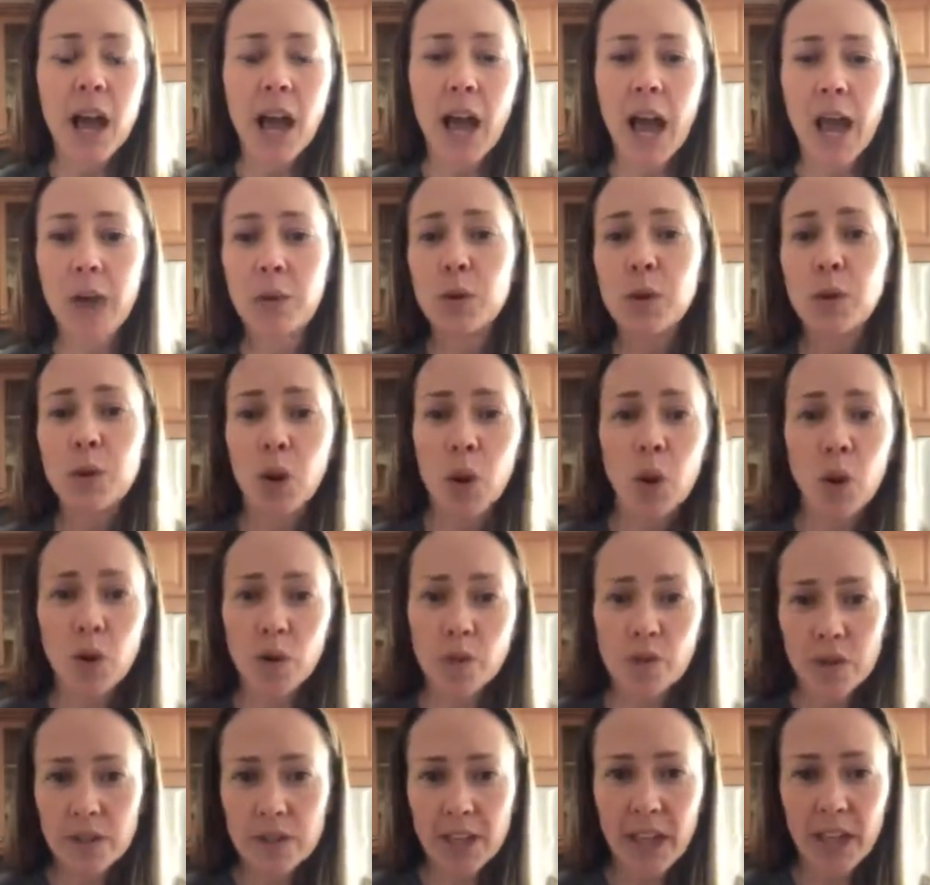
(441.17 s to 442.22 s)
I will go
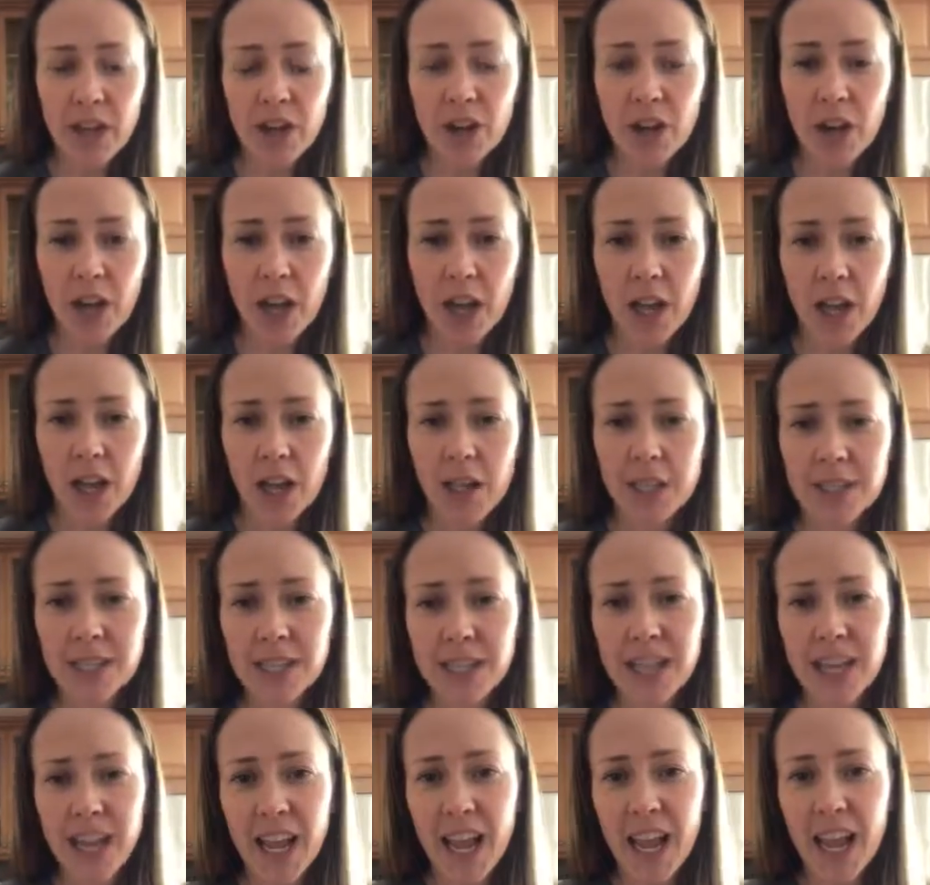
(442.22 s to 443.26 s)
over later on
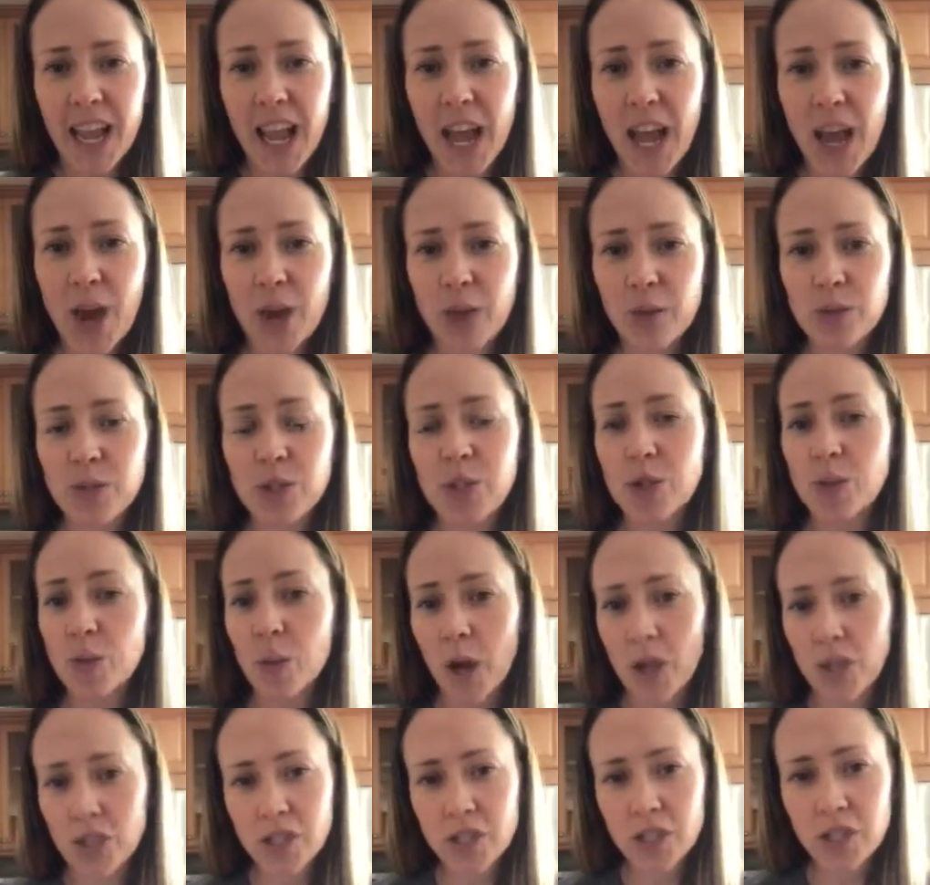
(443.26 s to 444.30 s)
today how to
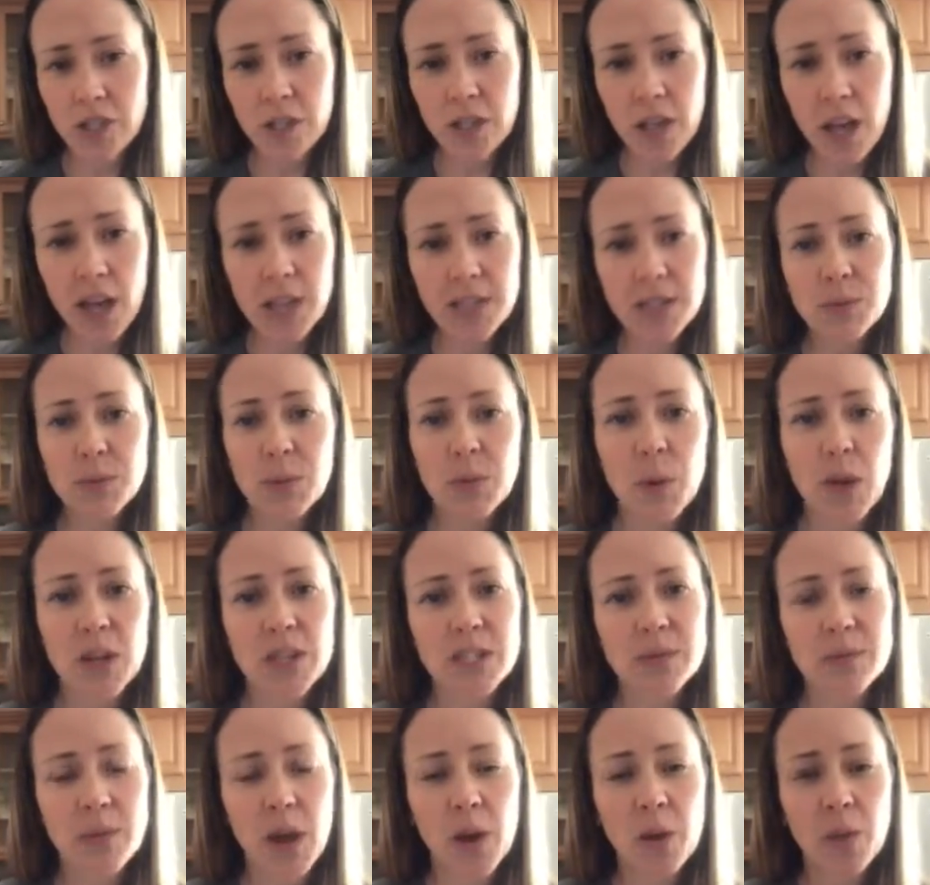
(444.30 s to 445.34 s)
wash your cloths. We
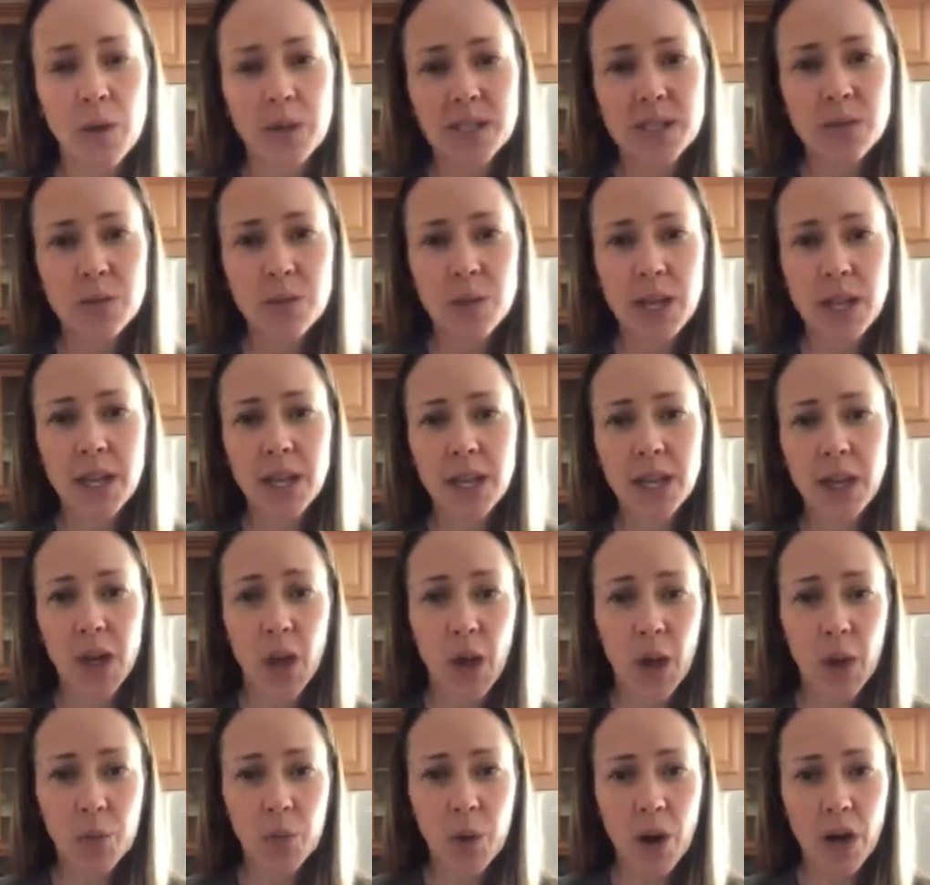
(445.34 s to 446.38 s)
wash about once a week in
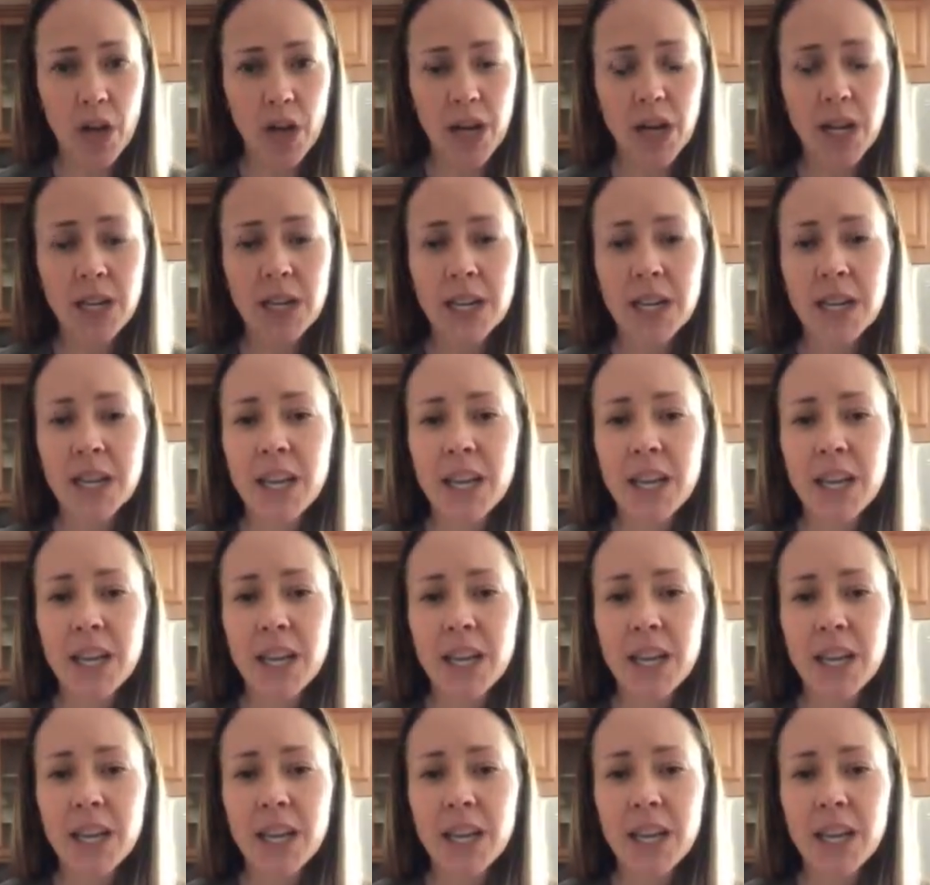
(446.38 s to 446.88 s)
hot water.